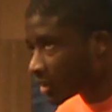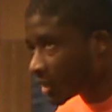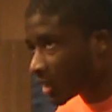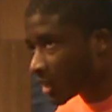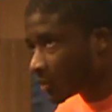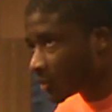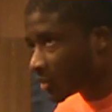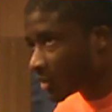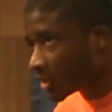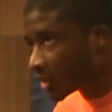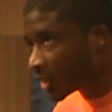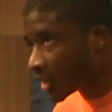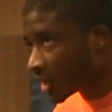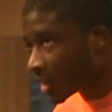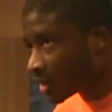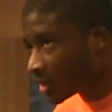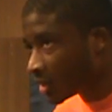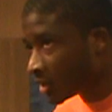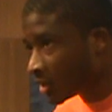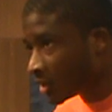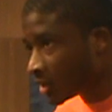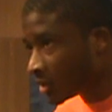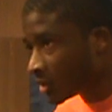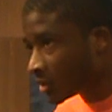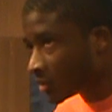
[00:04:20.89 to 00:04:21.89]
Not being
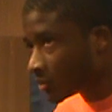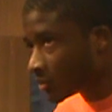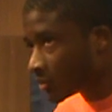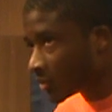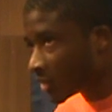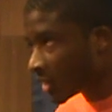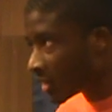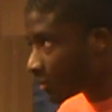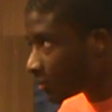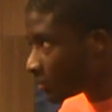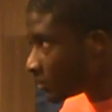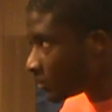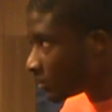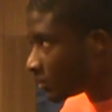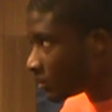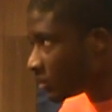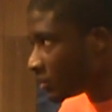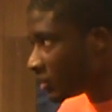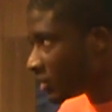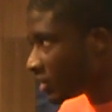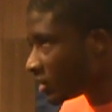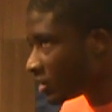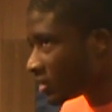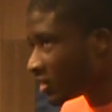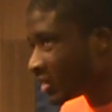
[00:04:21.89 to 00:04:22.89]

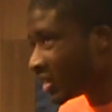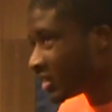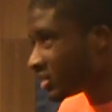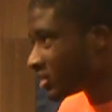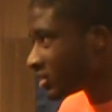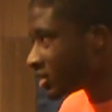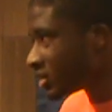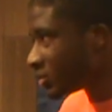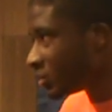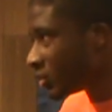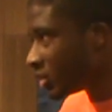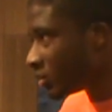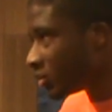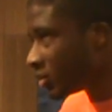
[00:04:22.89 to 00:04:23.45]
just